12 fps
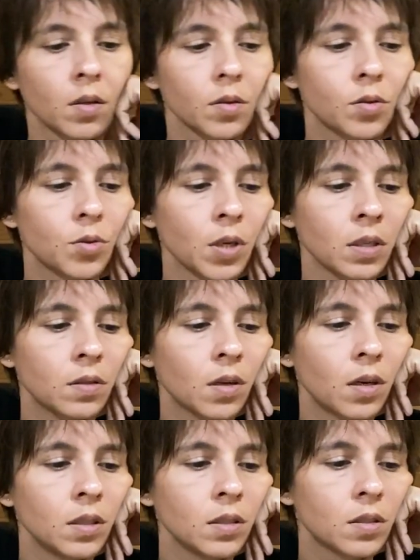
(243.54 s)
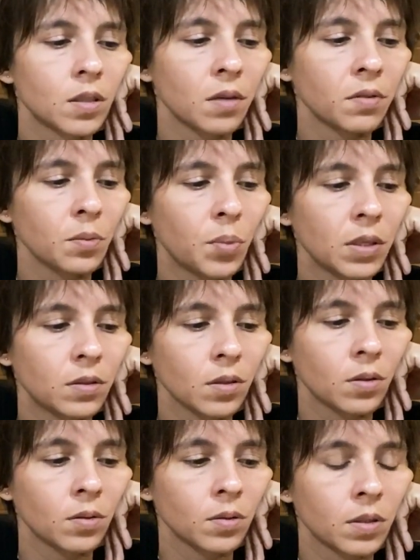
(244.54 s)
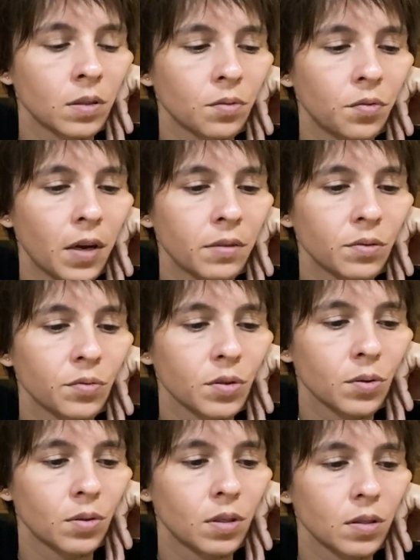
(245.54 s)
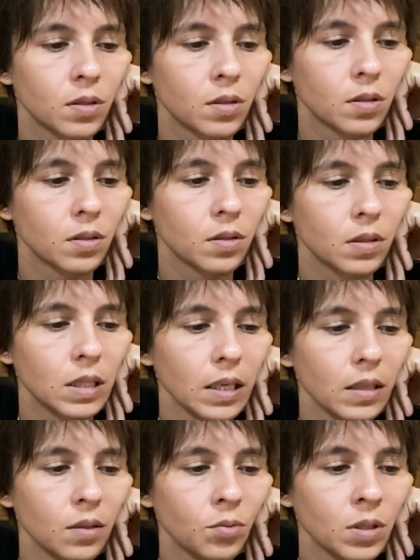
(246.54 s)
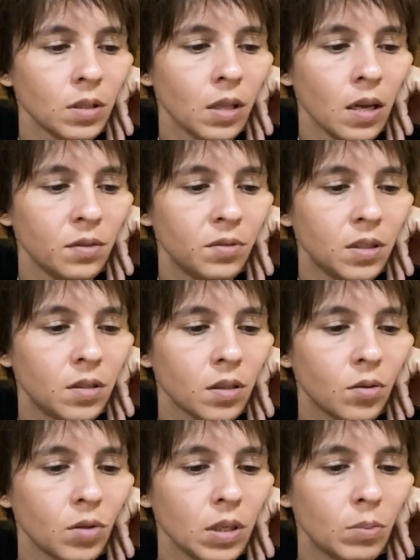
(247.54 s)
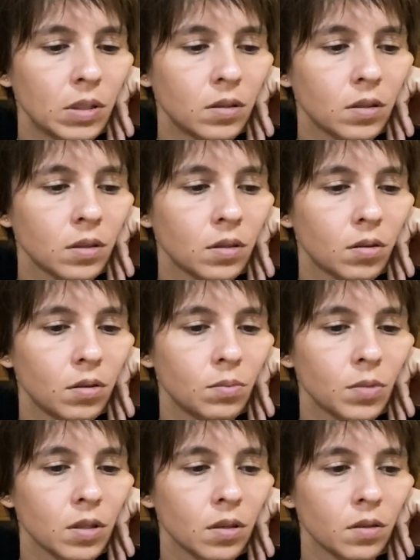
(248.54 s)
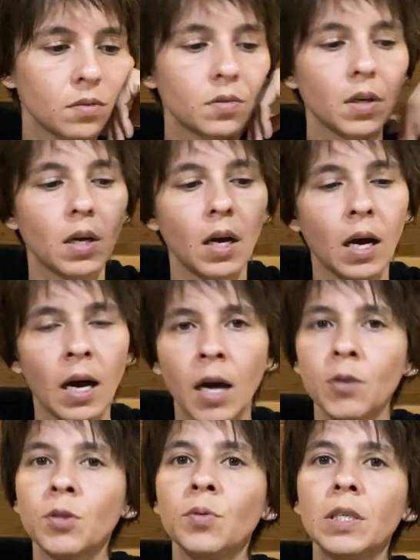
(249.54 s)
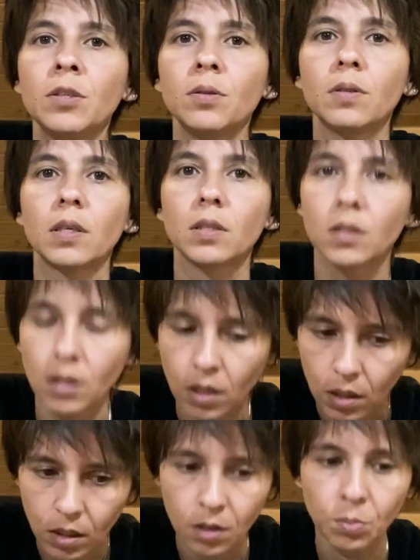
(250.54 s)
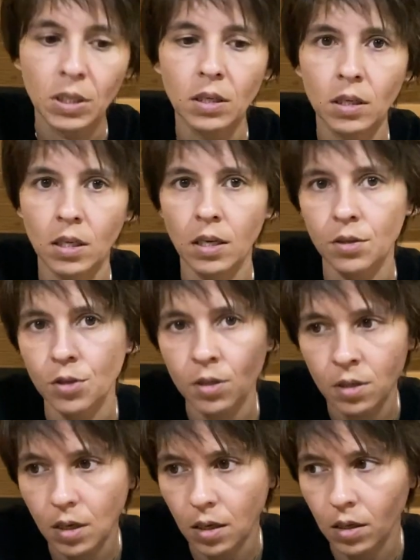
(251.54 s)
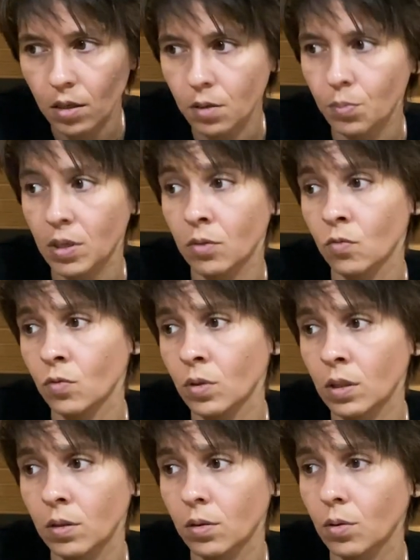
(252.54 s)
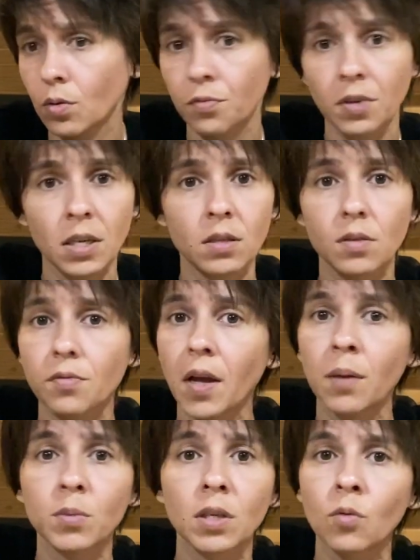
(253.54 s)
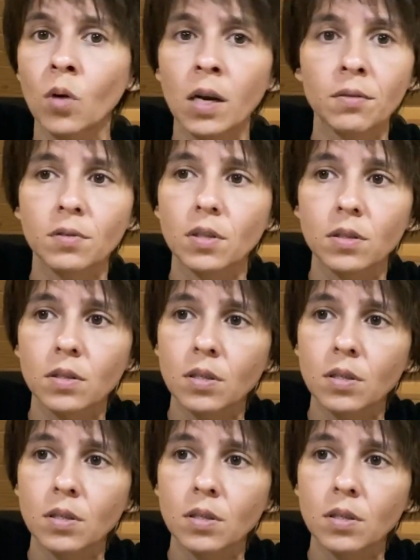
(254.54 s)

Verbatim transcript: The Strength card, the Seven of Pentacles, and the Five of Swords. Yeah, there was a lot of disagreement in terms of how do we do this? It could have been a connection. It could have been with your friends, family, whatever.